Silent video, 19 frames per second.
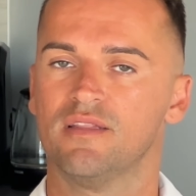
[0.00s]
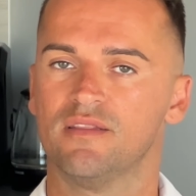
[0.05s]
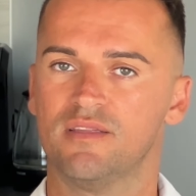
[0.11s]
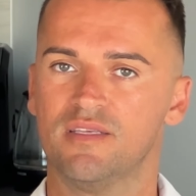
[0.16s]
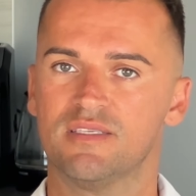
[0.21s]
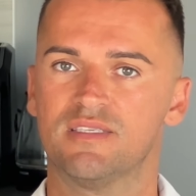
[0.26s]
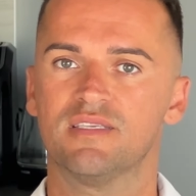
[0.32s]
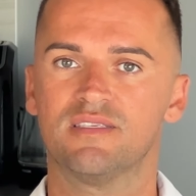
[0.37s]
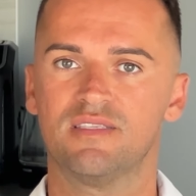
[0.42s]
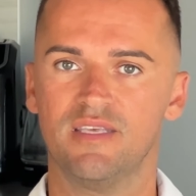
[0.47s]

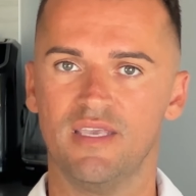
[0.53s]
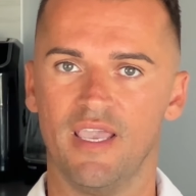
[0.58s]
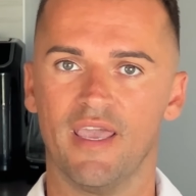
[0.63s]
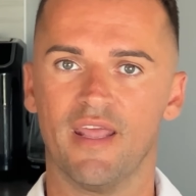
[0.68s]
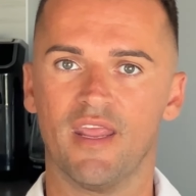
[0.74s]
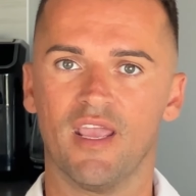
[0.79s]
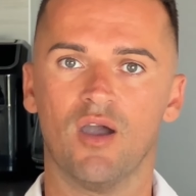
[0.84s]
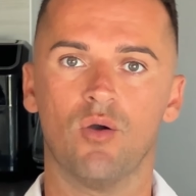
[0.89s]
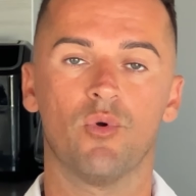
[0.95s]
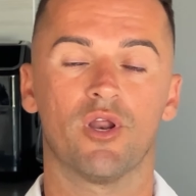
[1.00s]
This is the
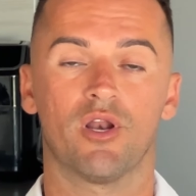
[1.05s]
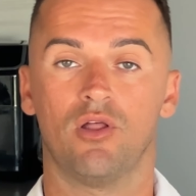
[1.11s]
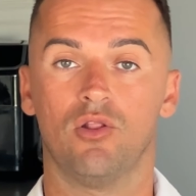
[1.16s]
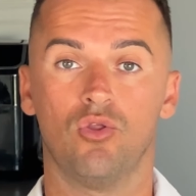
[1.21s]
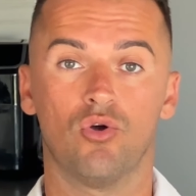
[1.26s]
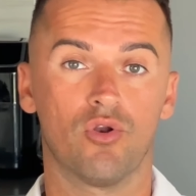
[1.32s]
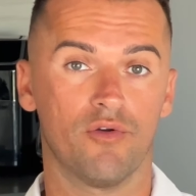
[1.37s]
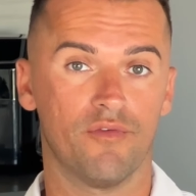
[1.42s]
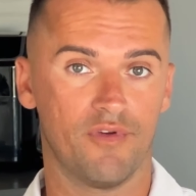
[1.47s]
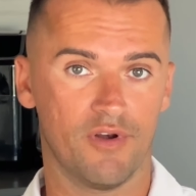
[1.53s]
area where a
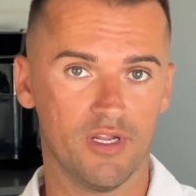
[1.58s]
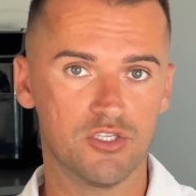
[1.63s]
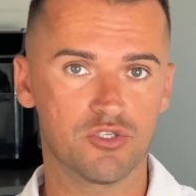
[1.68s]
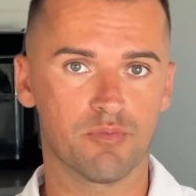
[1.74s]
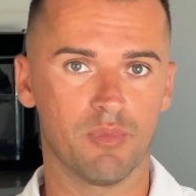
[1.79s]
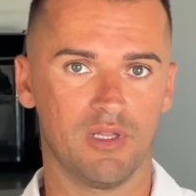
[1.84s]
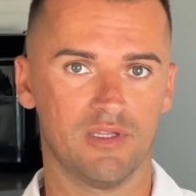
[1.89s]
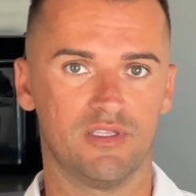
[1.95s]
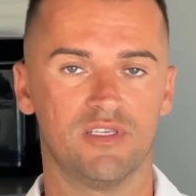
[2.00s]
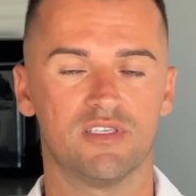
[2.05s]
lot of rich
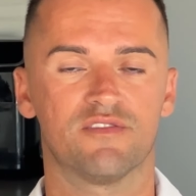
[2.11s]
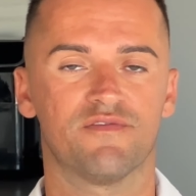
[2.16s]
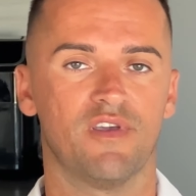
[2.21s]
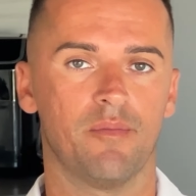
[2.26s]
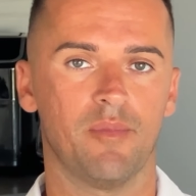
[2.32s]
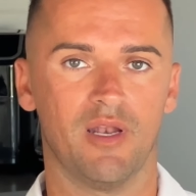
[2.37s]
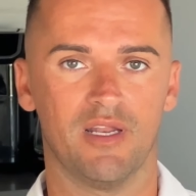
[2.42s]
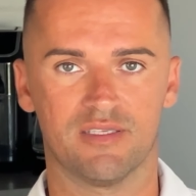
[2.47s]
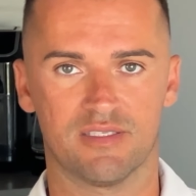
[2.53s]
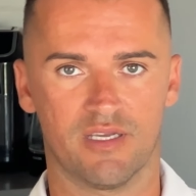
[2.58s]
Maltese
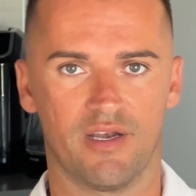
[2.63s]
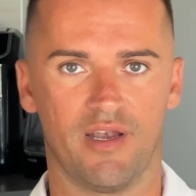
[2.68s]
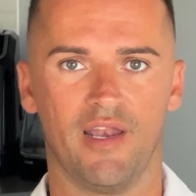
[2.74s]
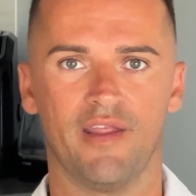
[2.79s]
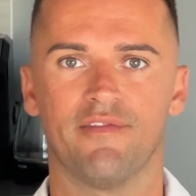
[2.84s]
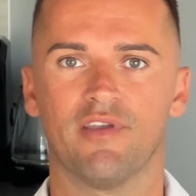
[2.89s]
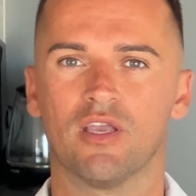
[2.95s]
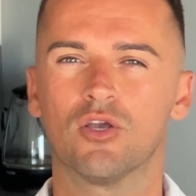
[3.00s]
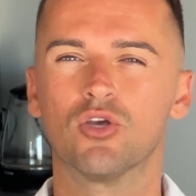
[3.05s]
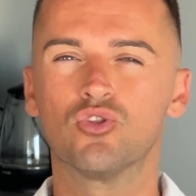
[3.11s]
families are
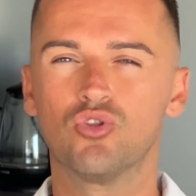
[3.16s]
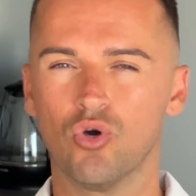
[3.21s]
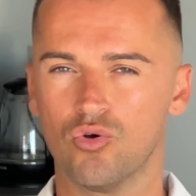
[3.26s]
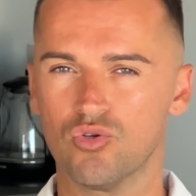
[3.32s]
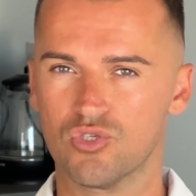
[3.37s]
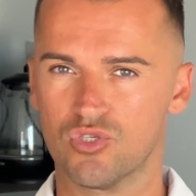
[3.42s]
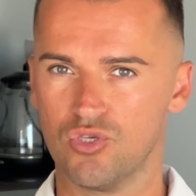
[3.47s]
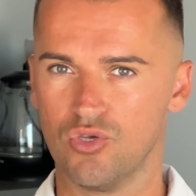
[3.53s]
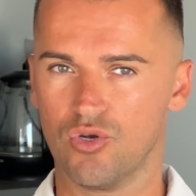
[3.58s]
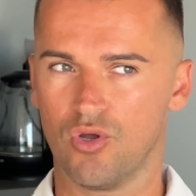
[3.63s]
living.
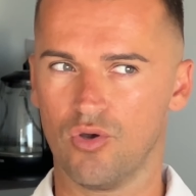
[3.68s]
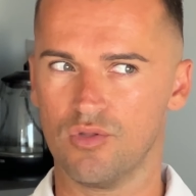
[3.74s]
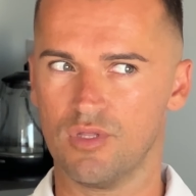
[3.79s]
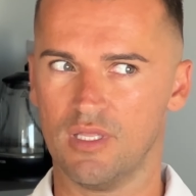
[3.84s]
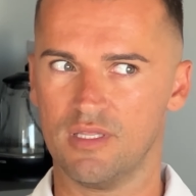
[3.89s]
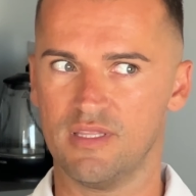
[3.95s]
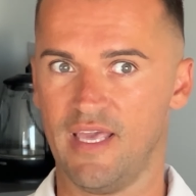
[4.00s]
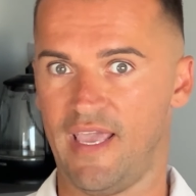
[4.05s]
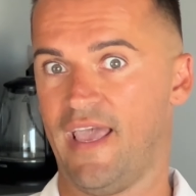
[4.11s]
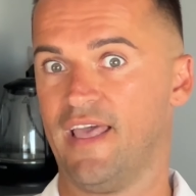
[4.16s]
Those, you know,
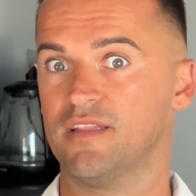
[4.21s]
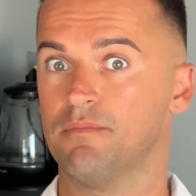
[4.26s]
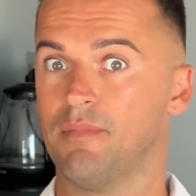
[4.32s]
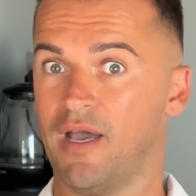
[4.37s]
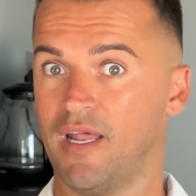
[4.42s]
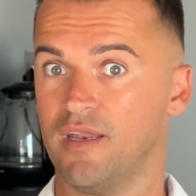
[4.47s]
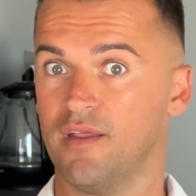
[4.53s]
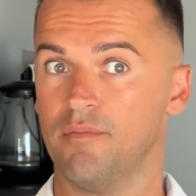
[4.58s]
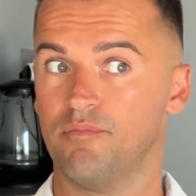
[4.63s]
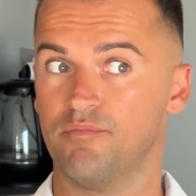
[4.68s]
that they had
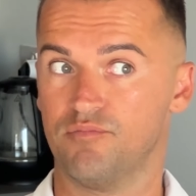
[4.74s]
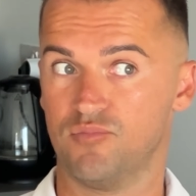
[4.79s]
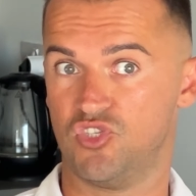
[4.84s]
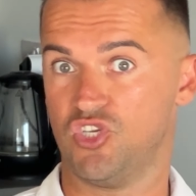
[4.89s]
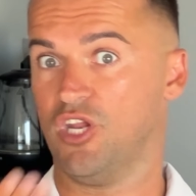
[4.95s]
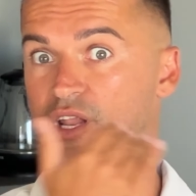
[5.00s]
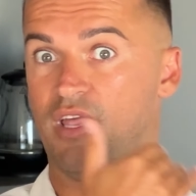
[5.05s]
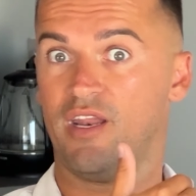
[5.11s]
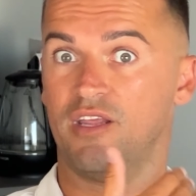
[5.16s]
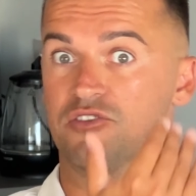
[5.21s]
money
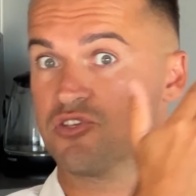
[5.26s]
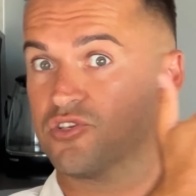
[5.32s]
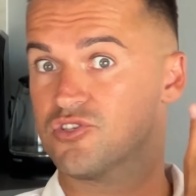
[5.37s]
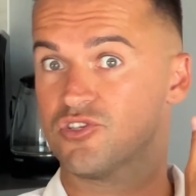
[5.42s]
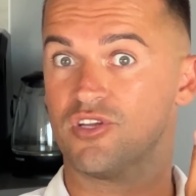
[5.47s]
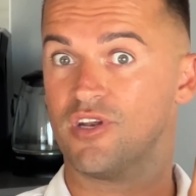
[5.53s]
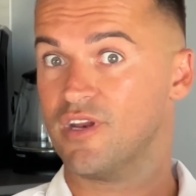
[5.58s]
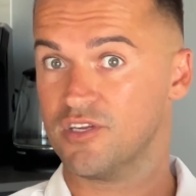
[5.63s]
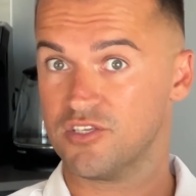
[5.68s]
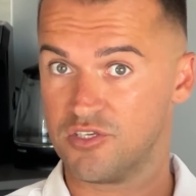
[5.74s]

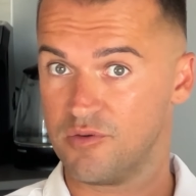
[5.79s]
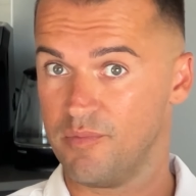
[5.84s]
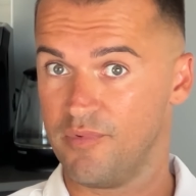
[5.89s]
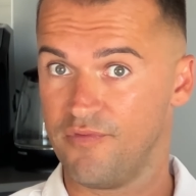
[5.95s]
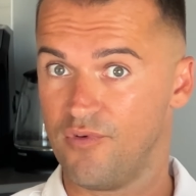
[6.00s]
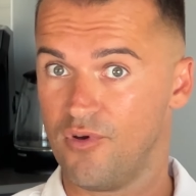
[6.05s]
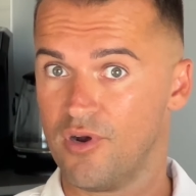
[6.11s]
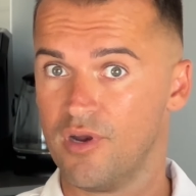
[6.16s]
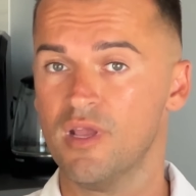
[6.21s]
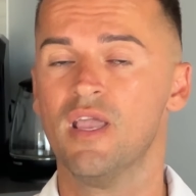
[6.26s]
generation
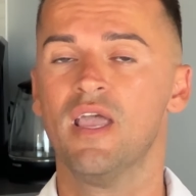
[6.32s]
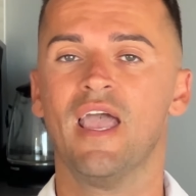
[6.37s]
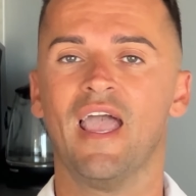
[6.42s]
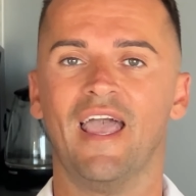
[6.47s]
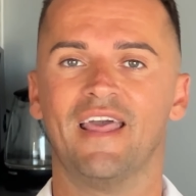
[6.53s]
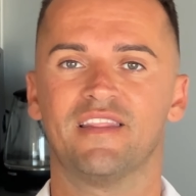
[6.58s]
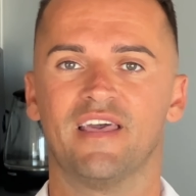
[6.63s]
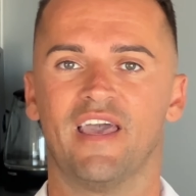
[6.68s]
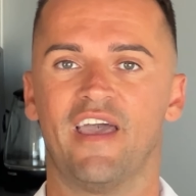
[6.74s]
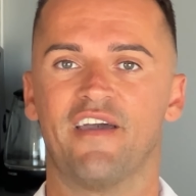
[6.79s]
before,
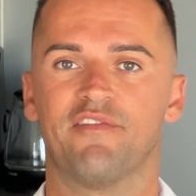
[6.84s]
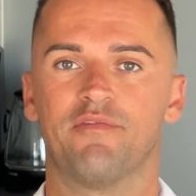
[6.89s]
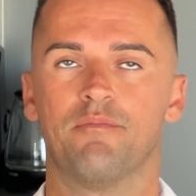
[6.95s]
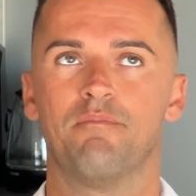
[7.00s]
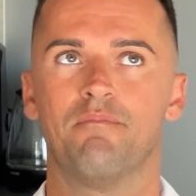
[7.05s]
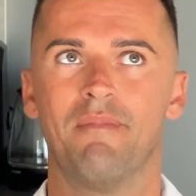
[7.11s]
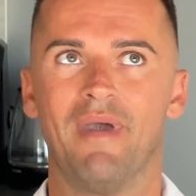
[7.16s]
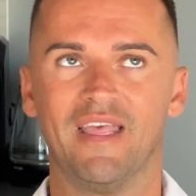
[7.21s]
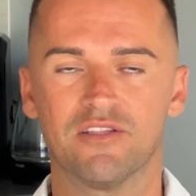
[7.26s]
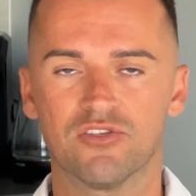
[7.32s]
and they have
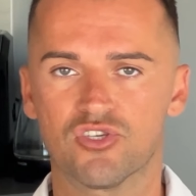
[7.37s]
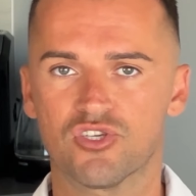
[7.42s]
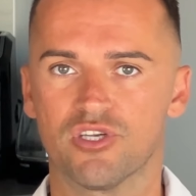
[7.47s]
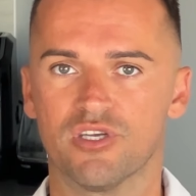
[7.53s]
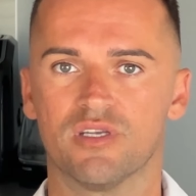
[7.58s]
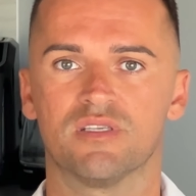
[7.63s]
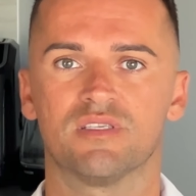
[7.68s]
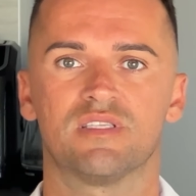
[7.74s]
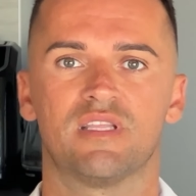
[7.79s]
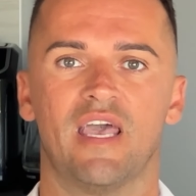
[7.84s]

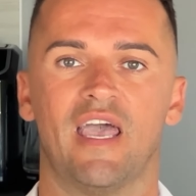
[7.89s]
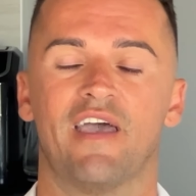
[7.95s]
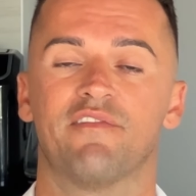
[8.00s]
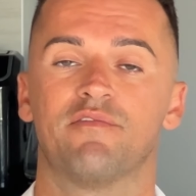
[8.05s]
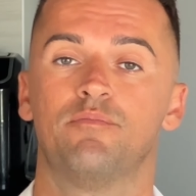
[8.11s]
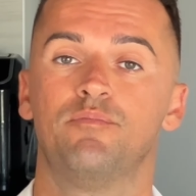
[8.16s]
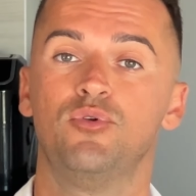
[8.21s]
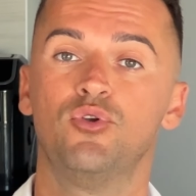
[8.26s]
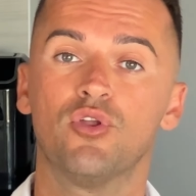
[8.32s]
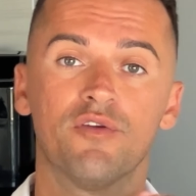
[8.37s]
mansions, they
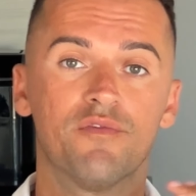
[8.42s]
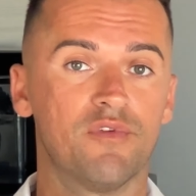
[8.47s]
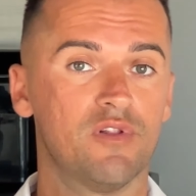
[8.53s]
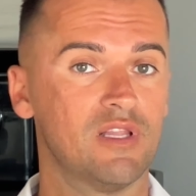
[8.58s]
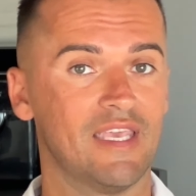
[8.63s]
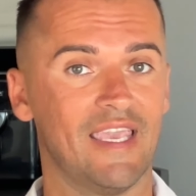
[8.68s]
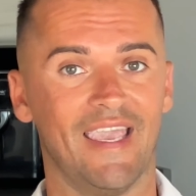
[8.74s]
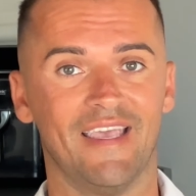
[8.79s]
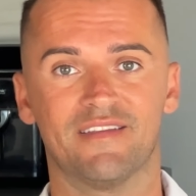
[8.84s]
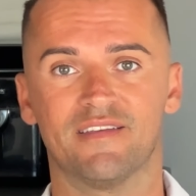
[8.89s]
have beautiful
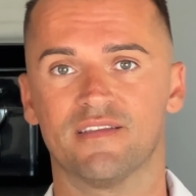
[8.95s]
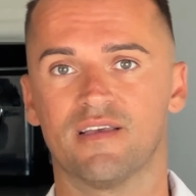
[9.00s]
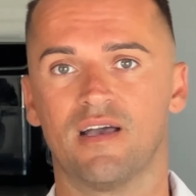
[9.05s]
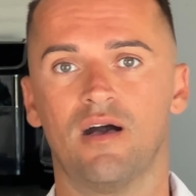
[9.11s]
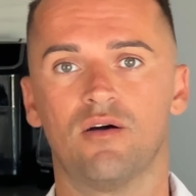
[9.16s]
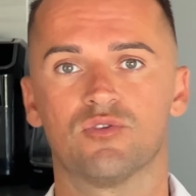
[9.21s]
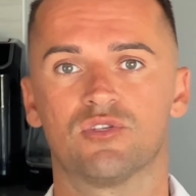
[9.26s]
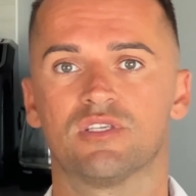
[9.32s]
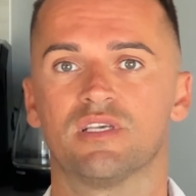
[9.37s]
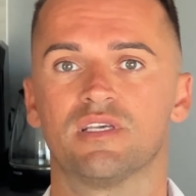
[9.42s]
gated
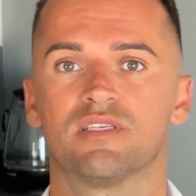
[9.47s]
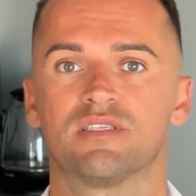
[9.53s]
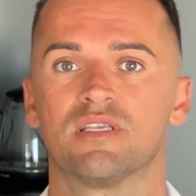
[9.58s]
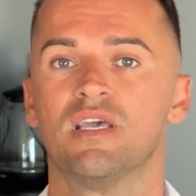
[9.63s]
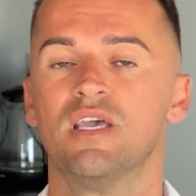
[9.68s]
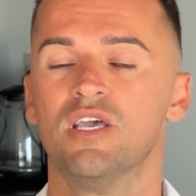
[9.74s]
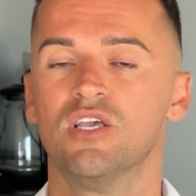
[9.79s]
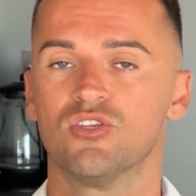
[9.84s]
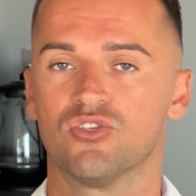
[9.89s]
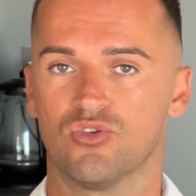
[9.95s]
houses.
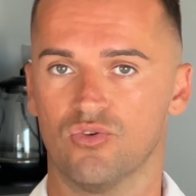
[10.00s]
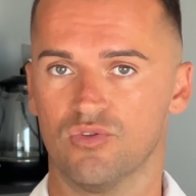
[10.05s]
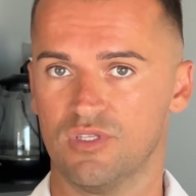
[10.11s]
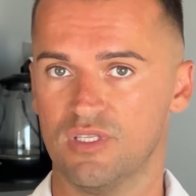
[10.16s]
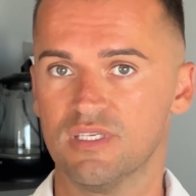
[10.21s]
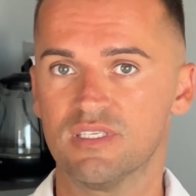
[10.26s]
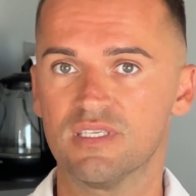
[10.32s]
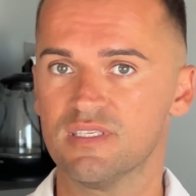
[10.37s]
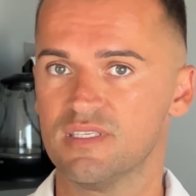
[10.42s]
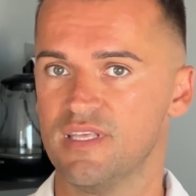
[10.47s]
So
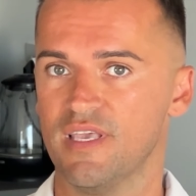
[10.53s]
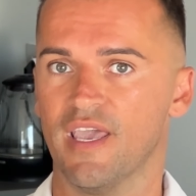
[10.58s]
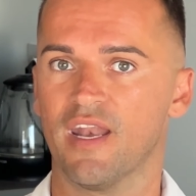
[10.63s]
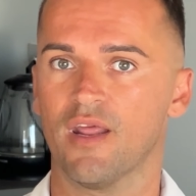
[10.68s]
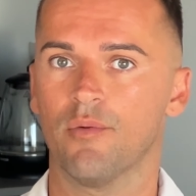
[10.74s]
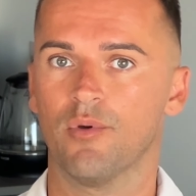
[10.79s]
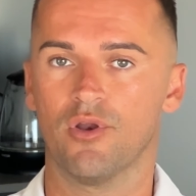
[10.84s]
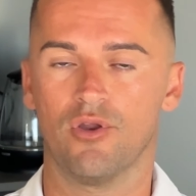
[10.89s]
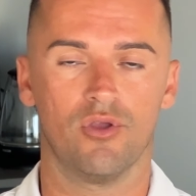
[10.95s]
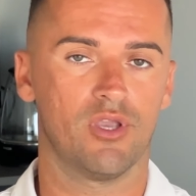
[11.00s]
this is the area
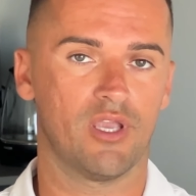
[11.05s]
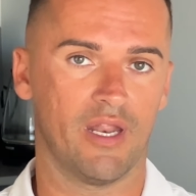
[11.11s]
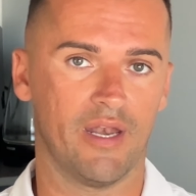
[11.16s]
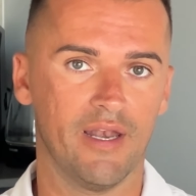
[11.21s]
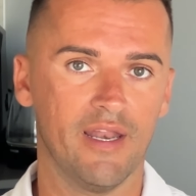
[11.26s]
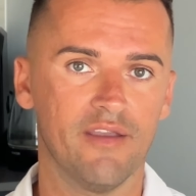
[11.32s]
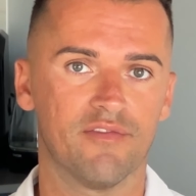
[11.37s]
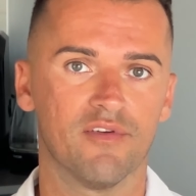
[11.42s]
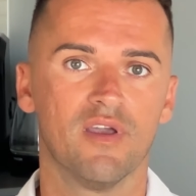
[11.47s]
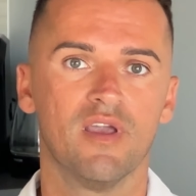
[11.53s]
where you can
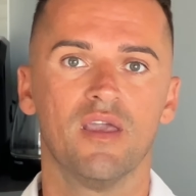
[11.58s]
live.